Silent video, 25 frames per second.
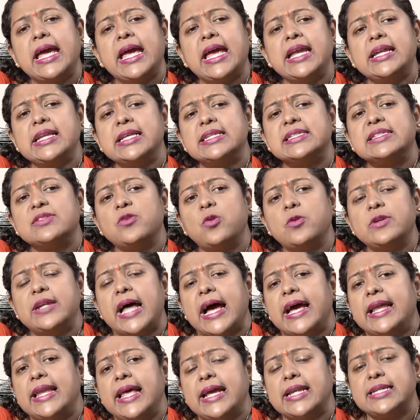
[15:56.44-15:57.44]
it is so
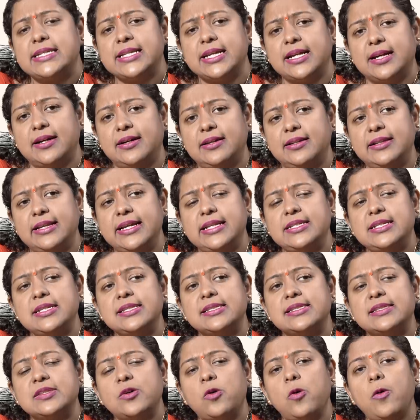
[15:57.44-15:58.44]
dialectical, it
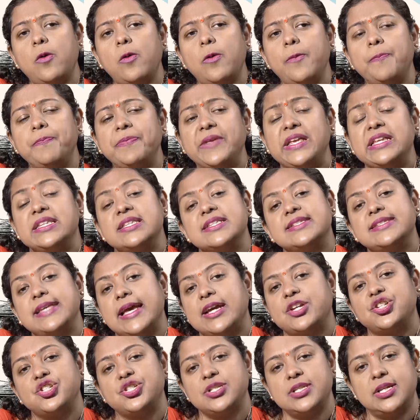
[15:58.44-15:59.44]
is so
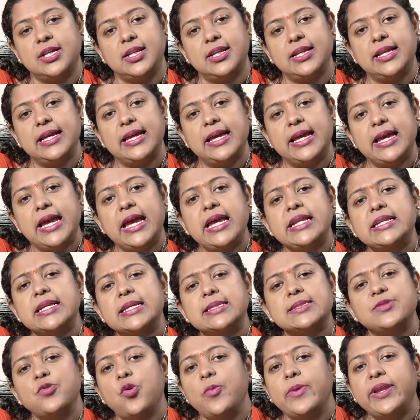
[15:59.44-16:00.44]
intersectional, it
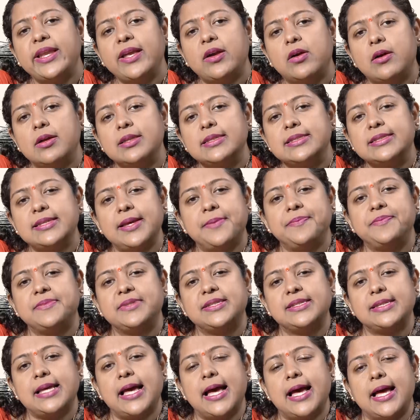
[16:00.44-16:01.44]
has so many
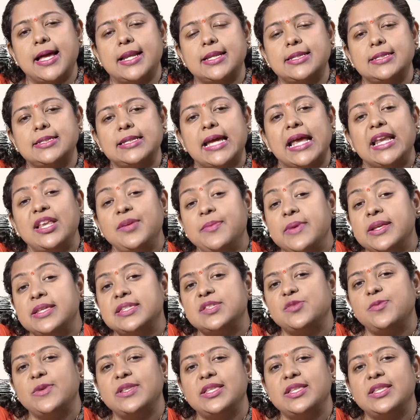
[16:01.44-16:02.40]
concepts and elements